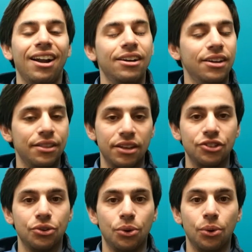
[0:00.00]
And then just
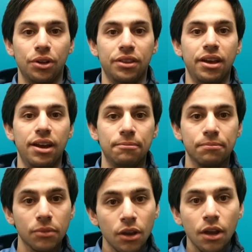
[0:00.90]
holding that.
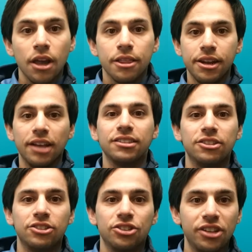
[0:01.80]
The next
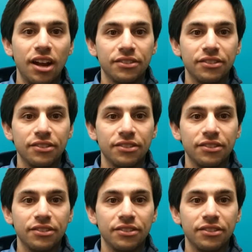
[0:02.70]
exercise